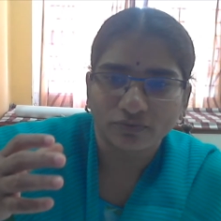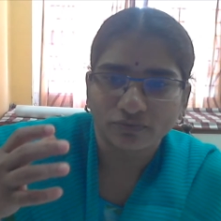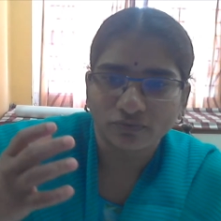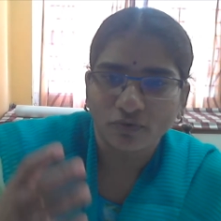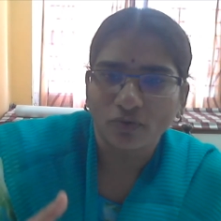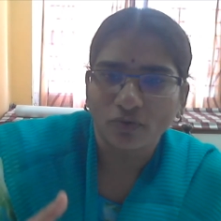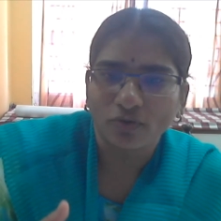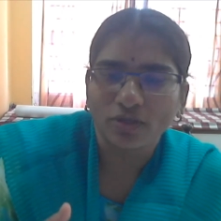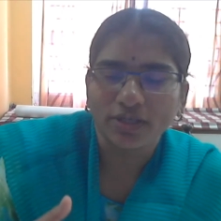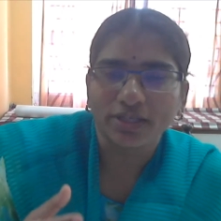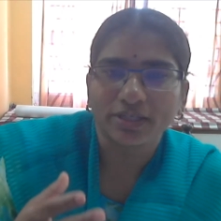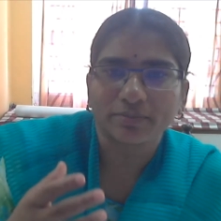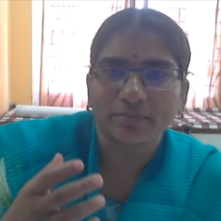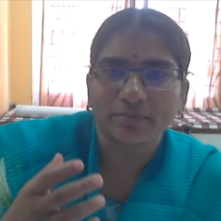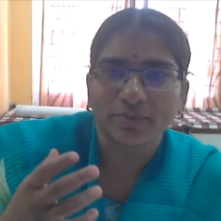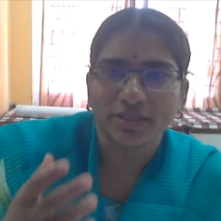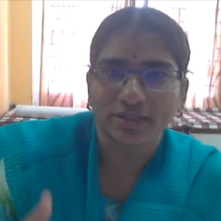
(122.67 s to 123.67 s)
phone
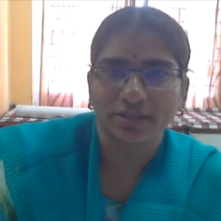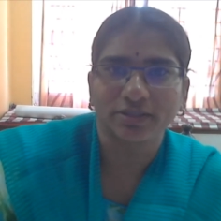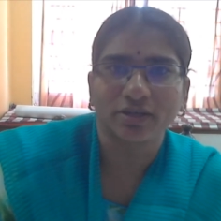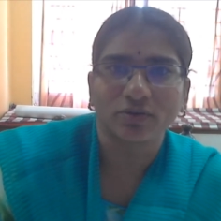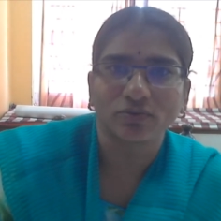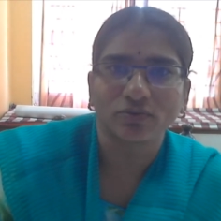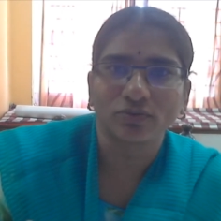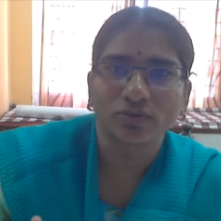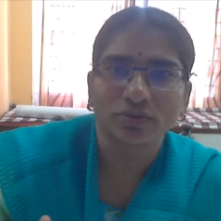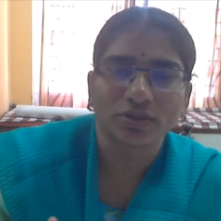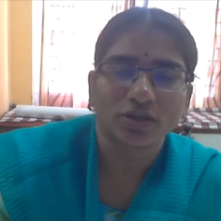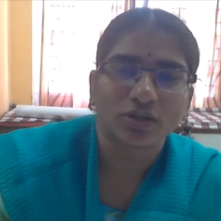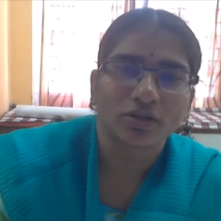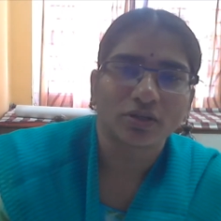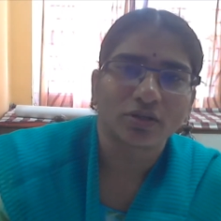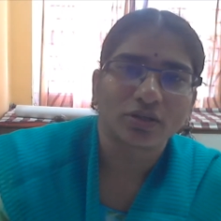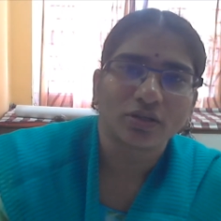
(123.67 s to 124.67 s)
means sound,
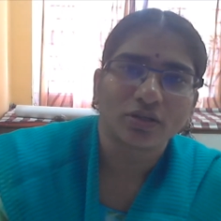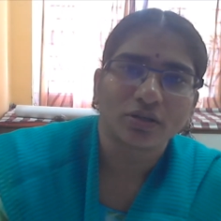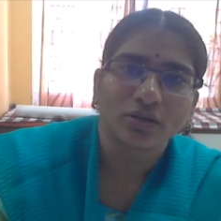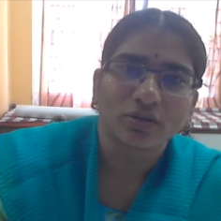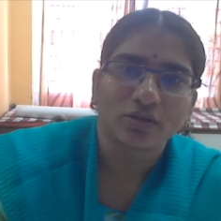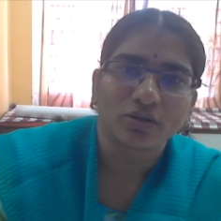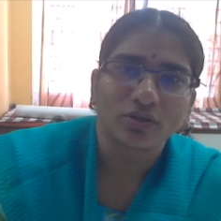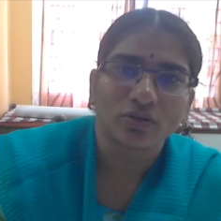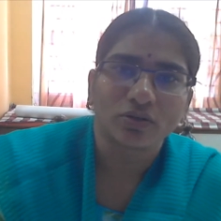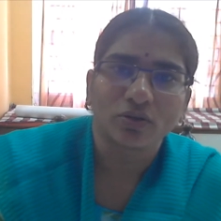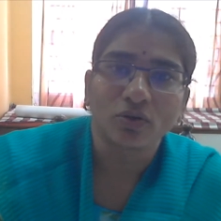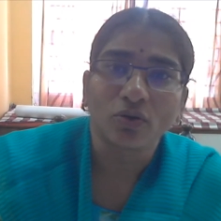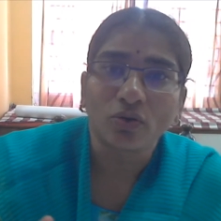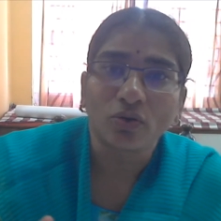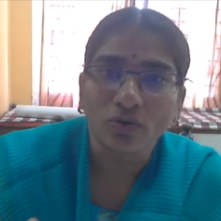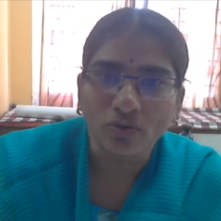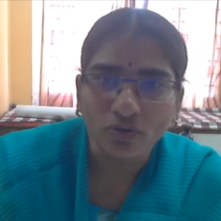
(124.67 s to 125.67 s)

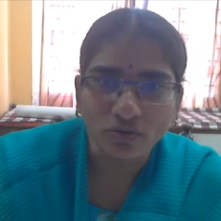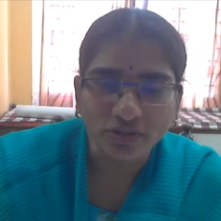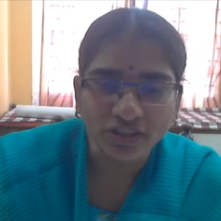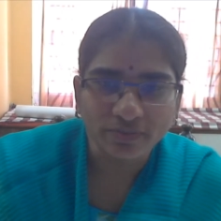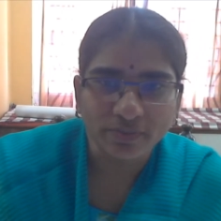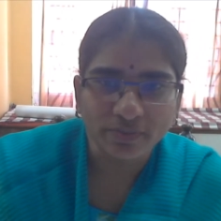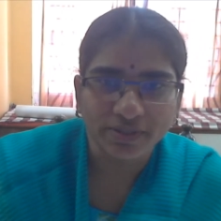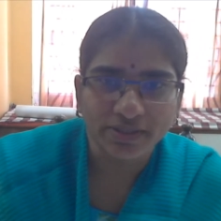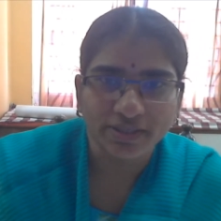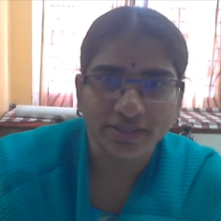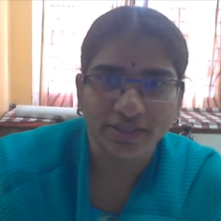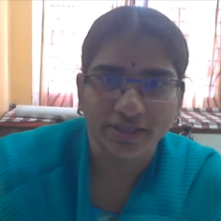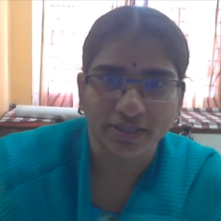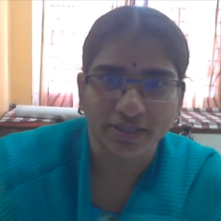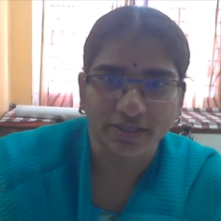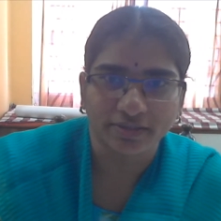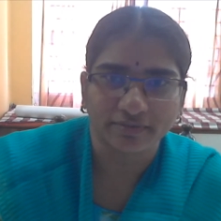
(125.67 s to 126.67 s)
logos means
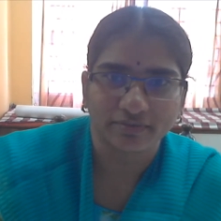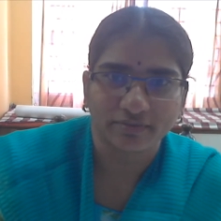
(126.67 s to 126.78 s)
study.